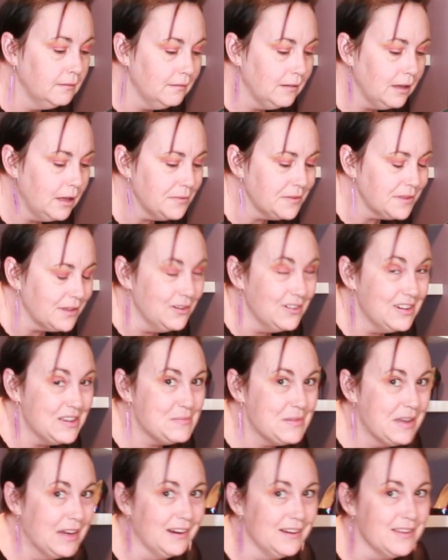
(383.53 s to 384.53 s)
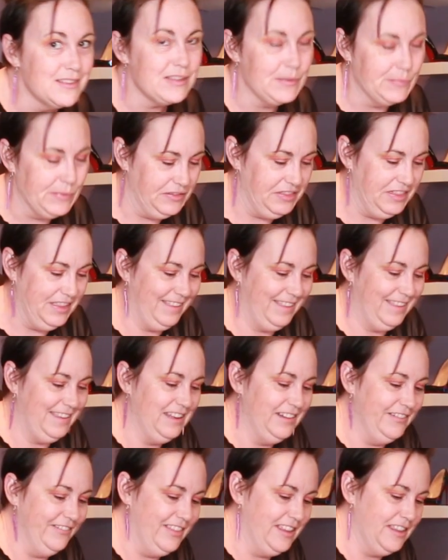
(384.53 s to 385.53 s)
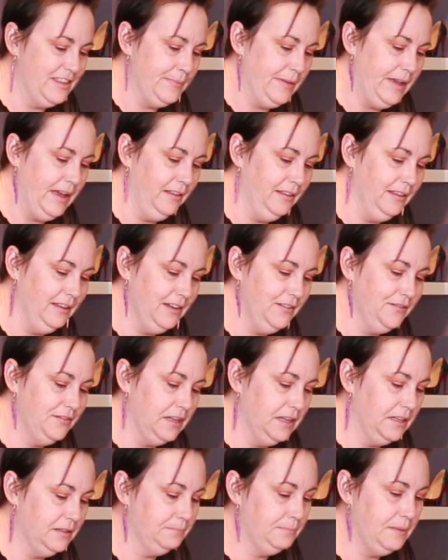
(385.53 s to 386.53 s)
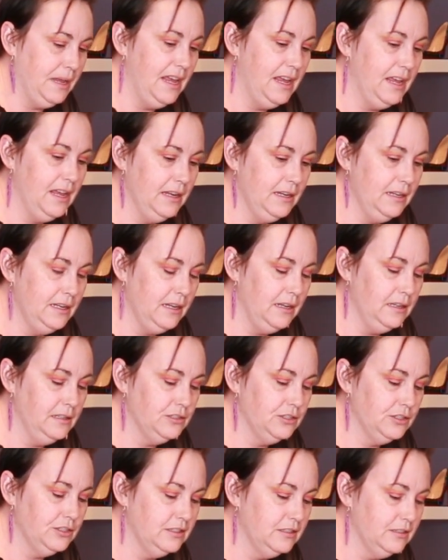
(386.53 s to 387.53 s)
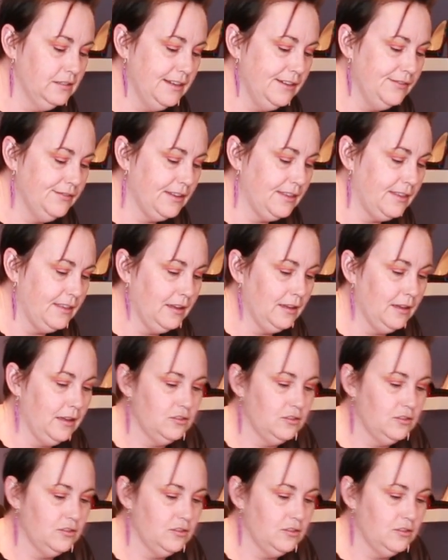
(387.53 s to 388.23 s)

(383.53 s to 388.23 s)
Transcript: I'm so embarrassed about the state of this palette. I've got pan touched and everything.